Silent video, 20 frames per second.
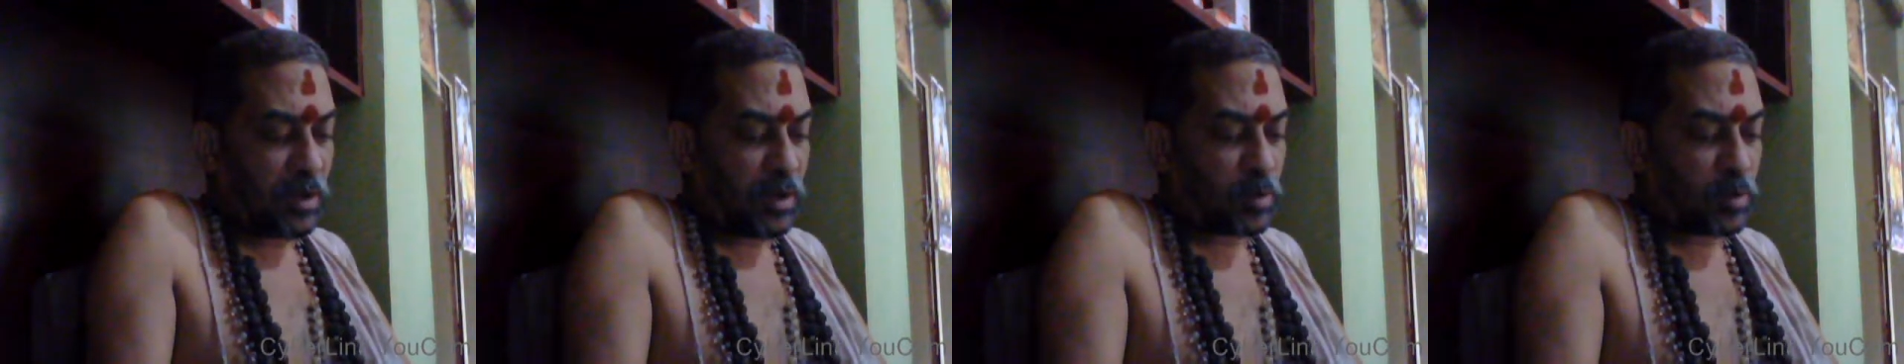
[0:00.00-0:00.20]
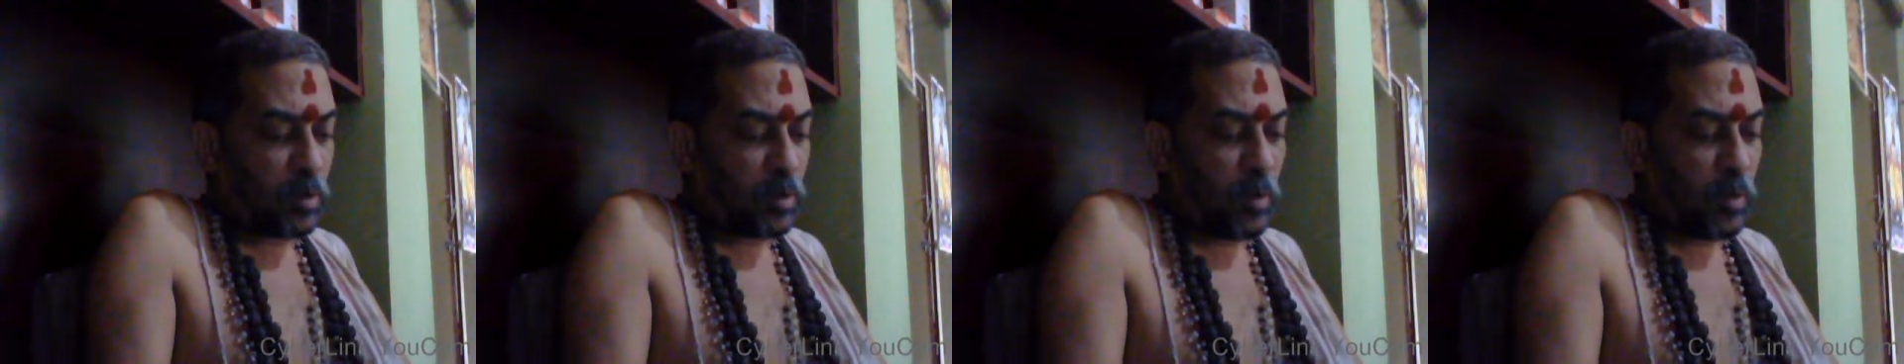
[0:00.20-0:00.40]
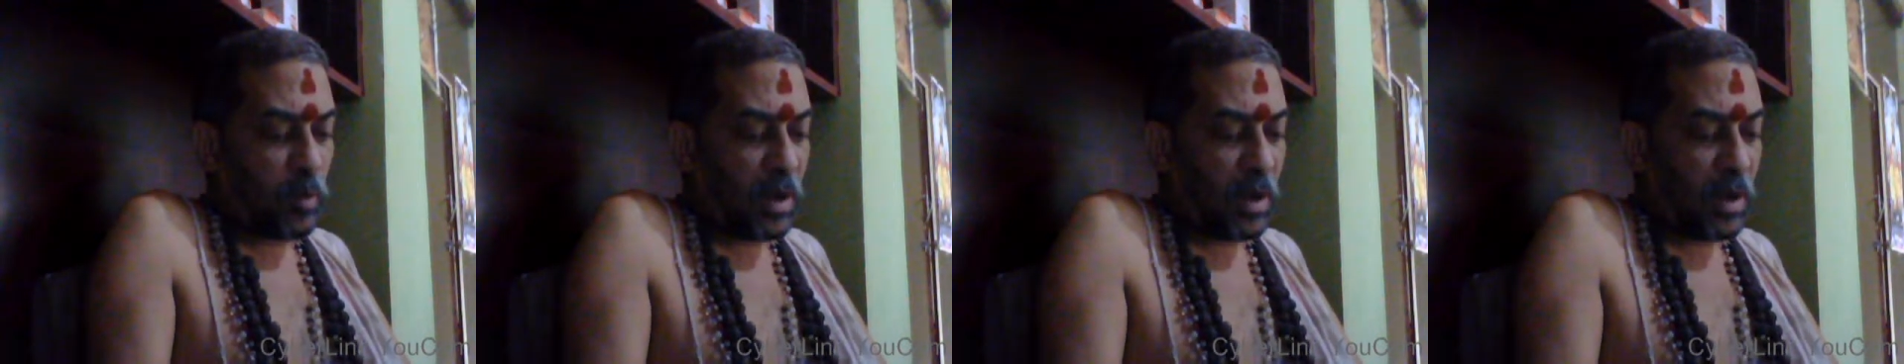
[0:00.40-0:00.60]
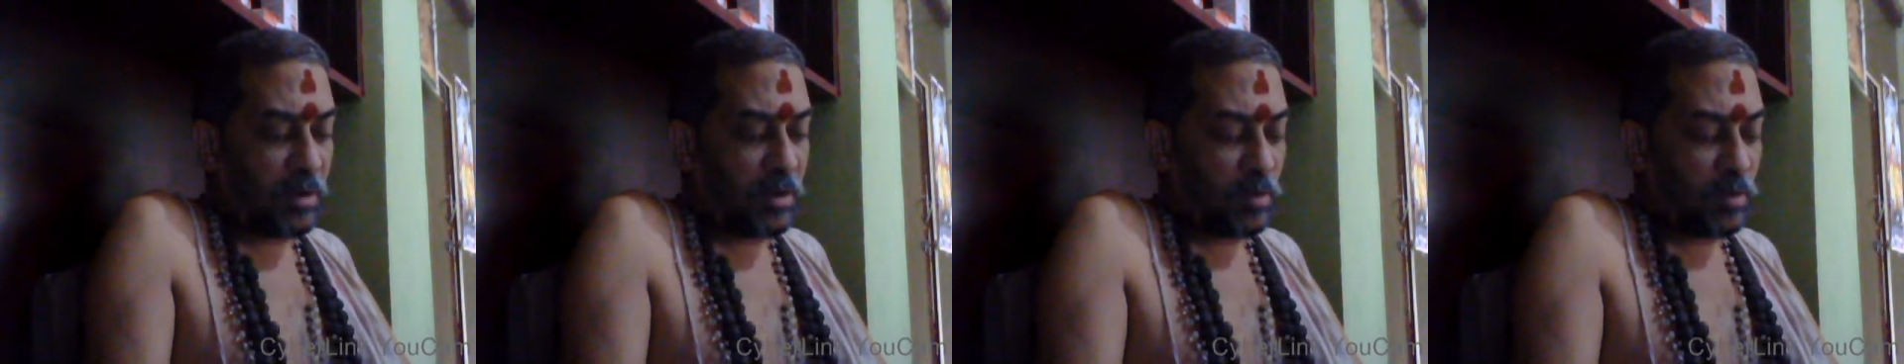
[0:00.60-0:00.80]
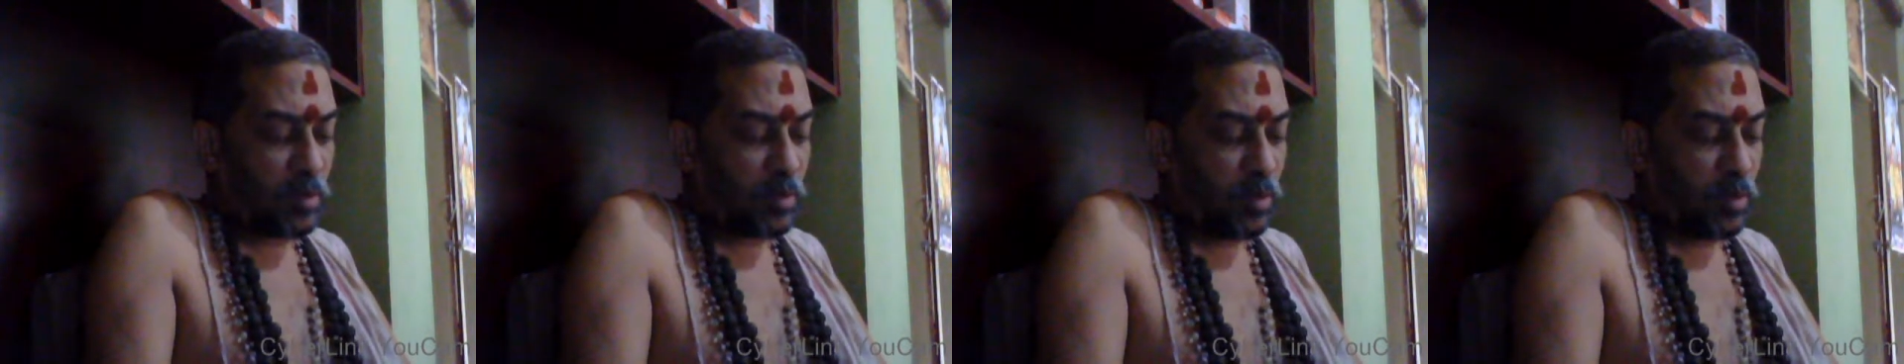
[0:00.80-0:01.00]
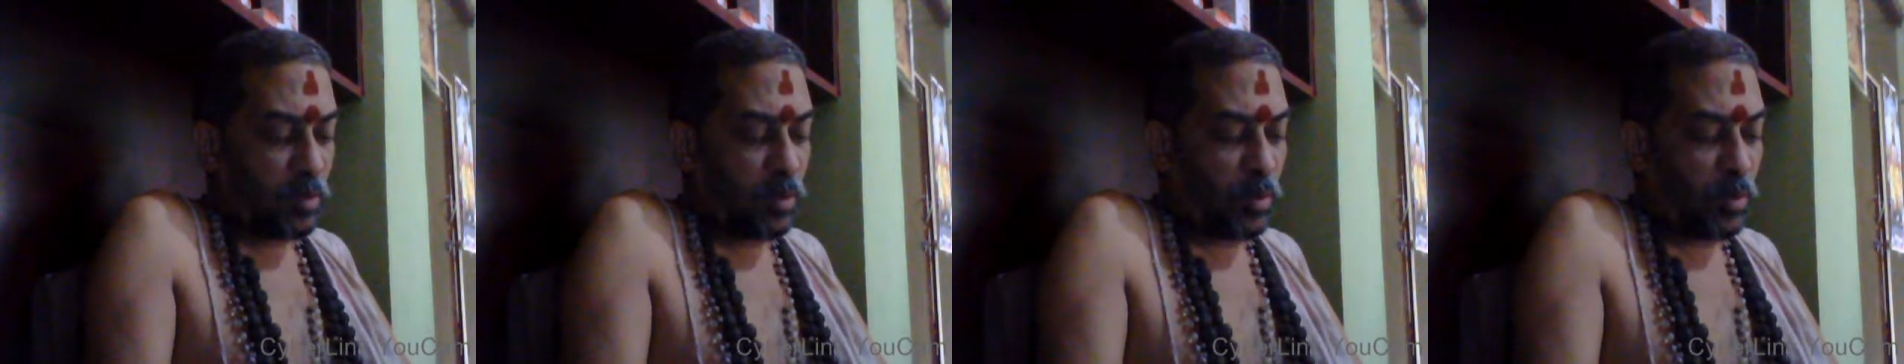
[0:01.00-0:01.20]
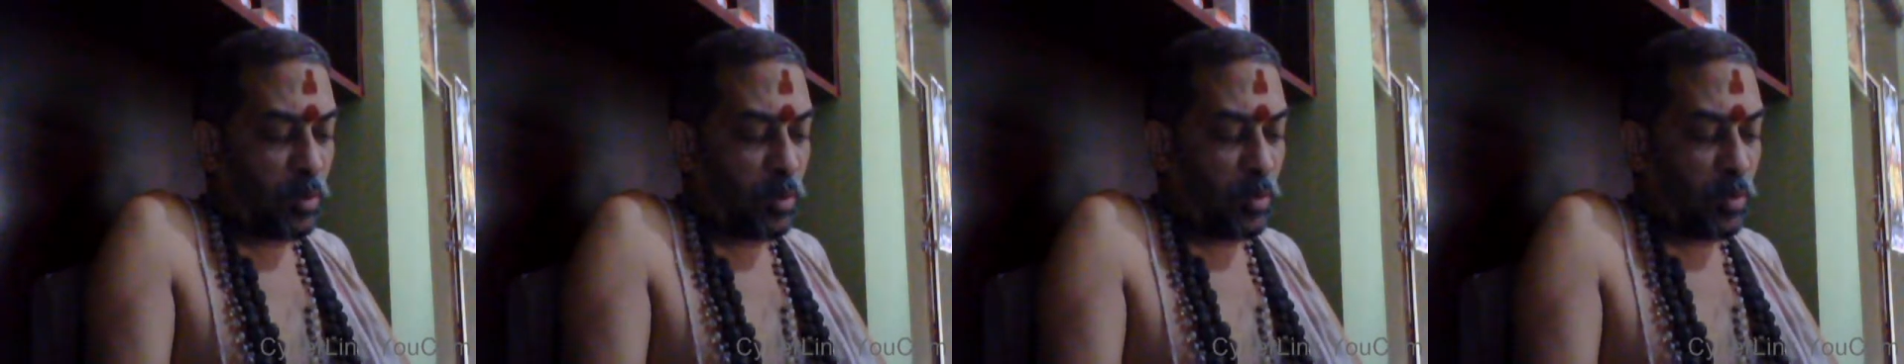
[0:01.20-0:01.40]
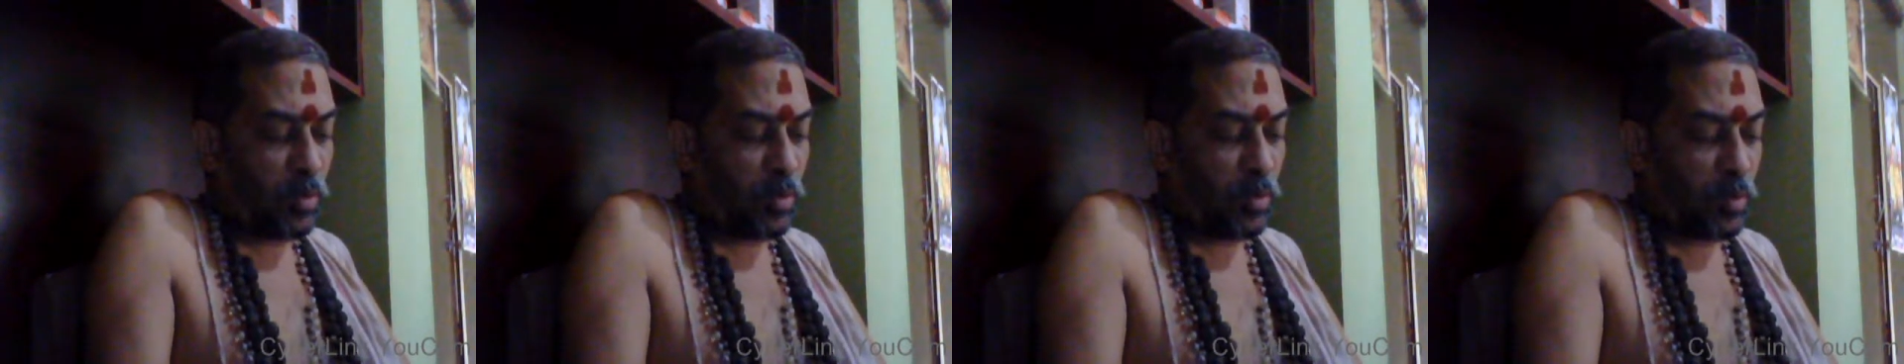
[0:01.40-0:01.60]
to one who
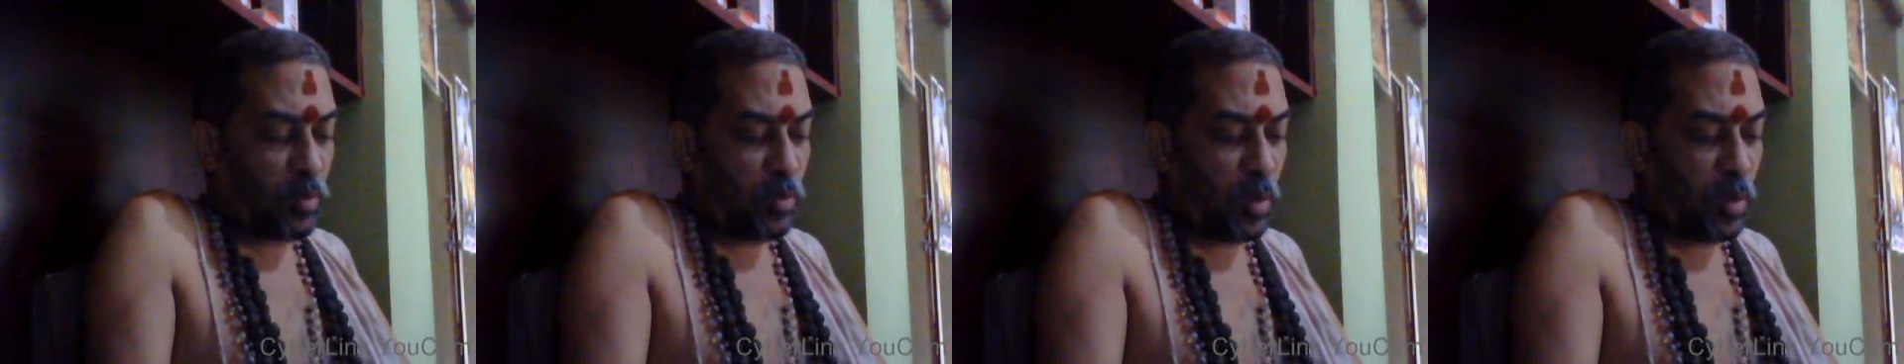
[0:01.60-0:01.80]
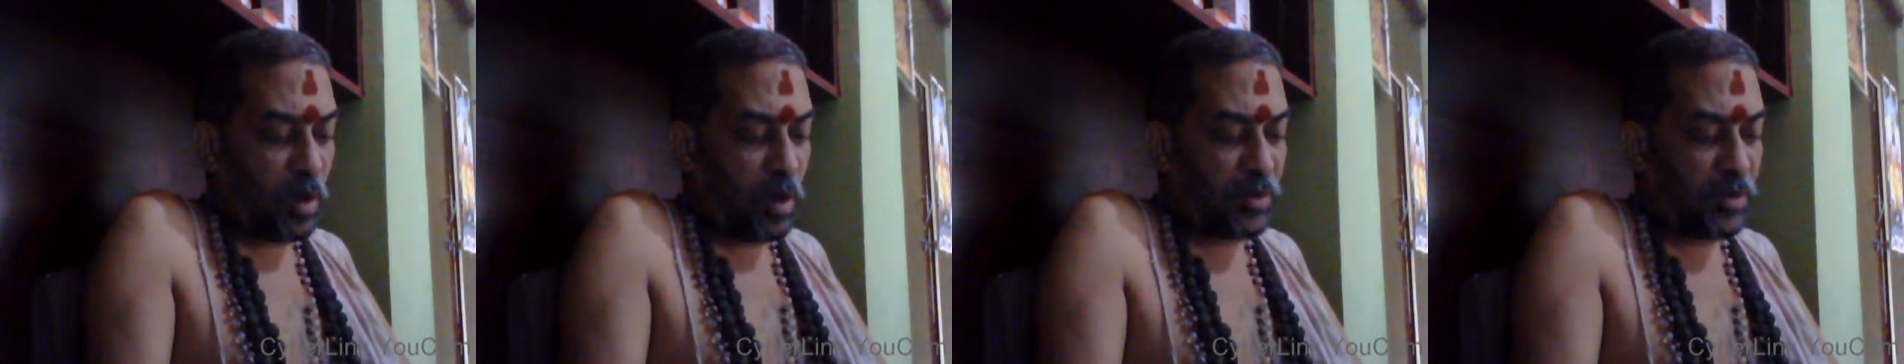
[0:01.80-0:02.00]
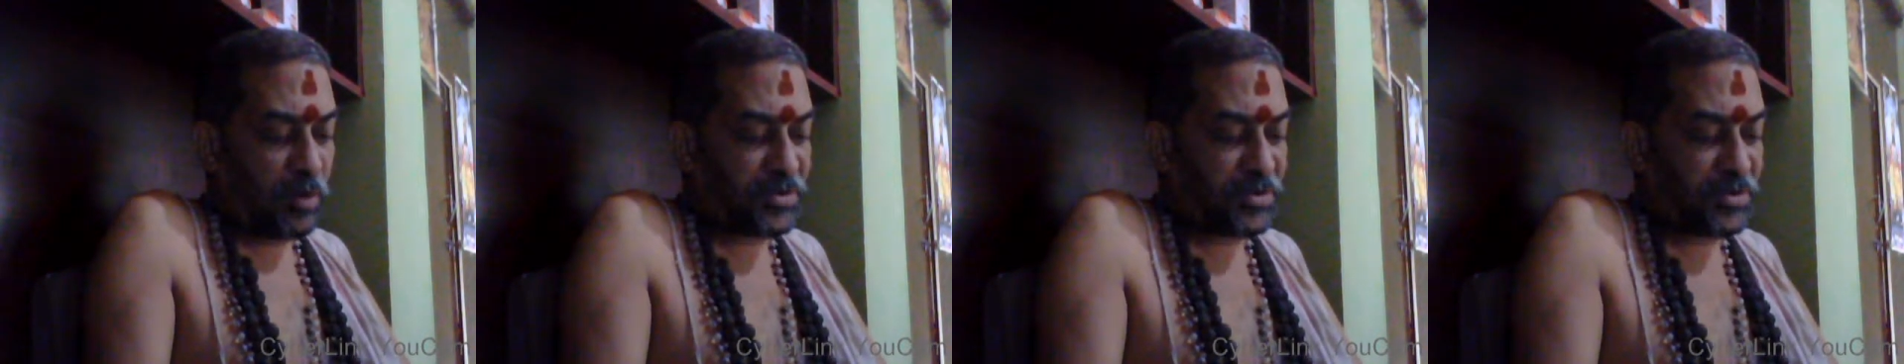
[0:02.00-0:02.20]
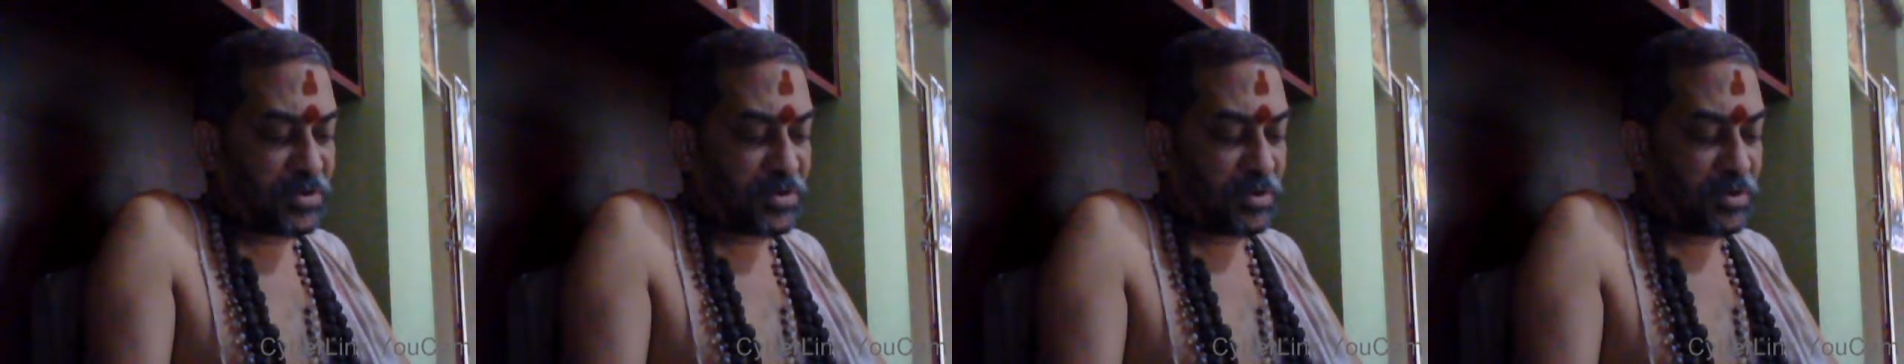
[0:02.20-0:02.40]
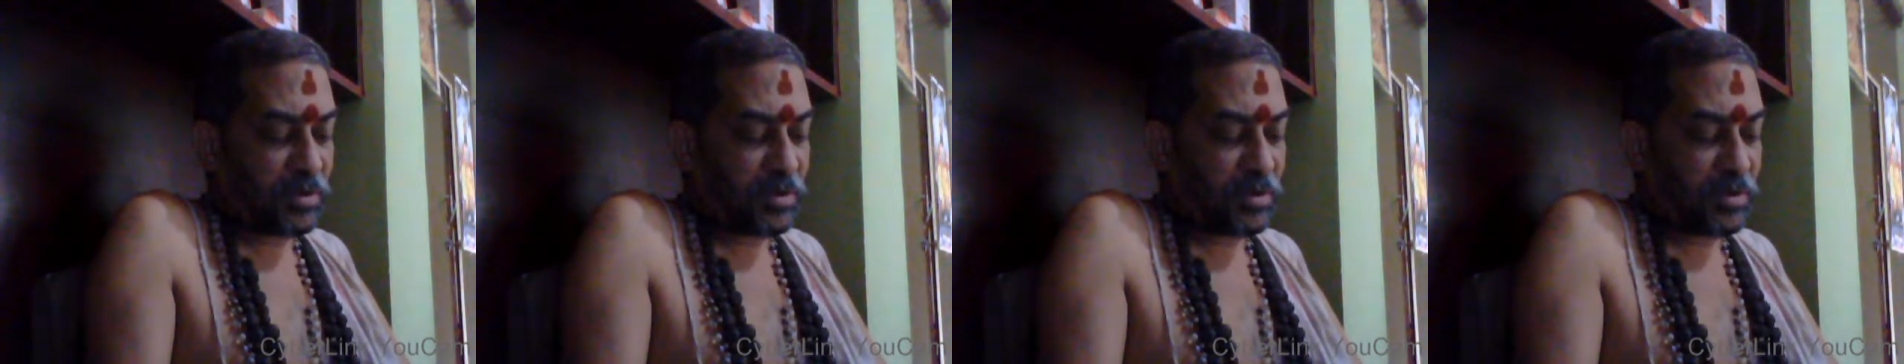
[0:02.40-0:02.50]
owns